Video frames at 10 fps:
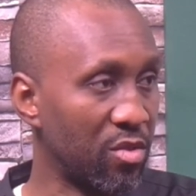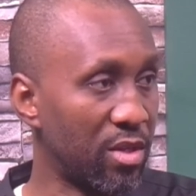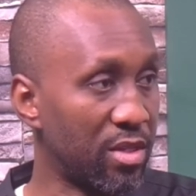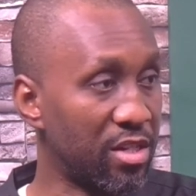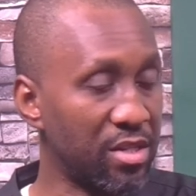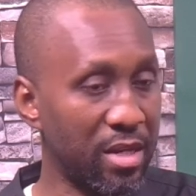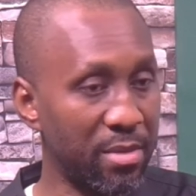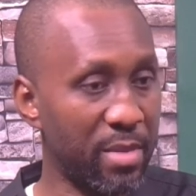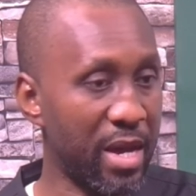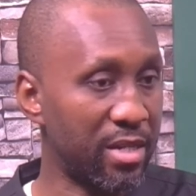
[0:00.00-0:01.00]
You essentially
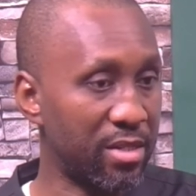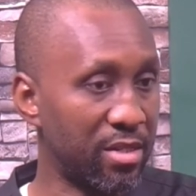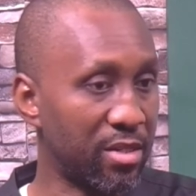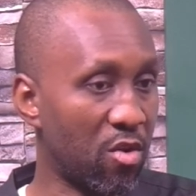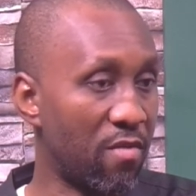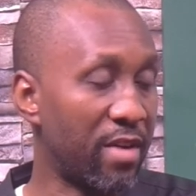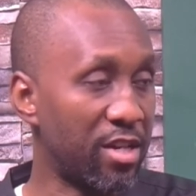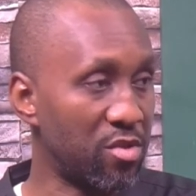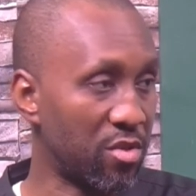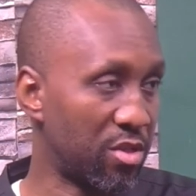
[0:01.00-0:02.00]
buy the
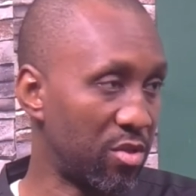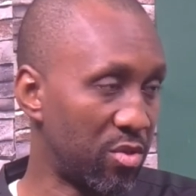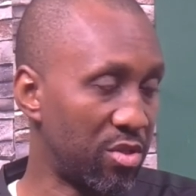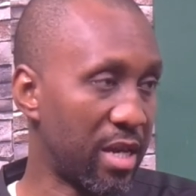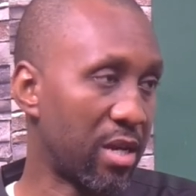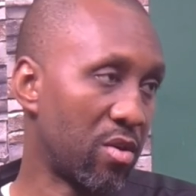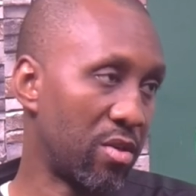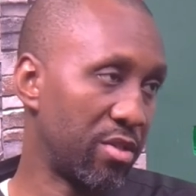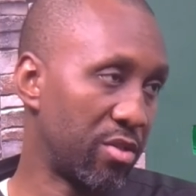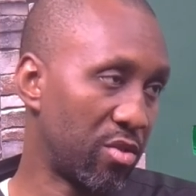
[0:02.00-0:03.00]
conversion kit, which I
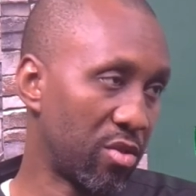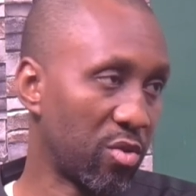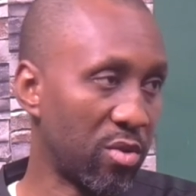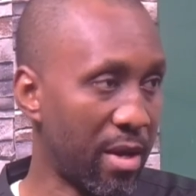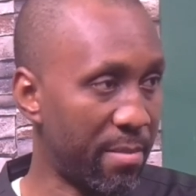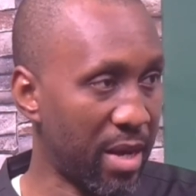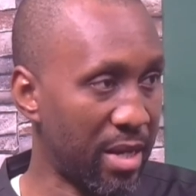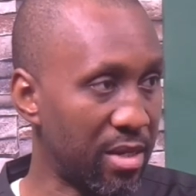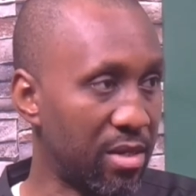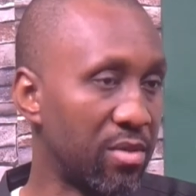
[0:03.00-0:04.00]
call it, your solar
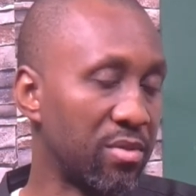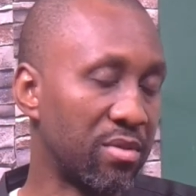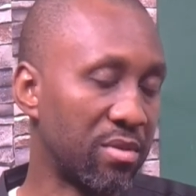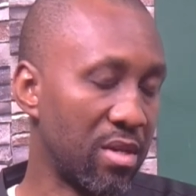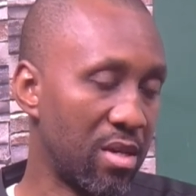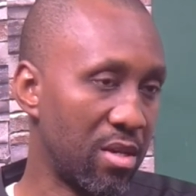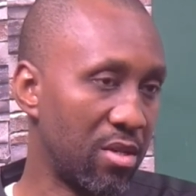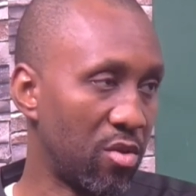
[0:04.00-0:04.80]
panels, yes.